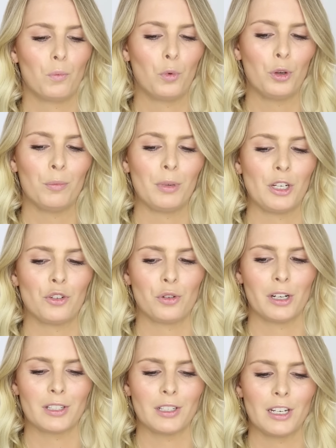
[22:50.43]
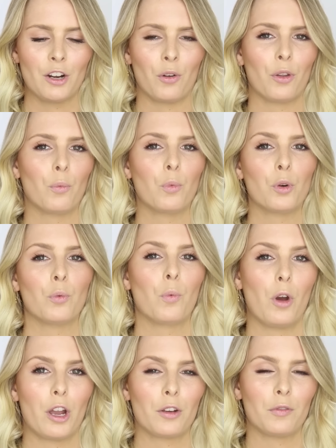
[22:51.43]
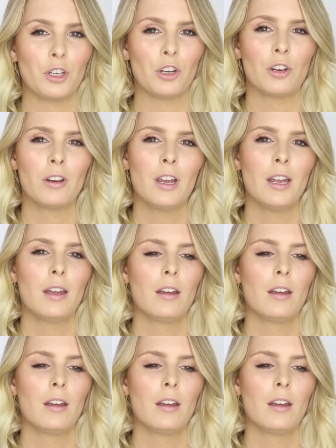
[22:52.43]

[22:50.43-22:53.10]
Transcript: wouldn't be interested in or that wouldn't work for you,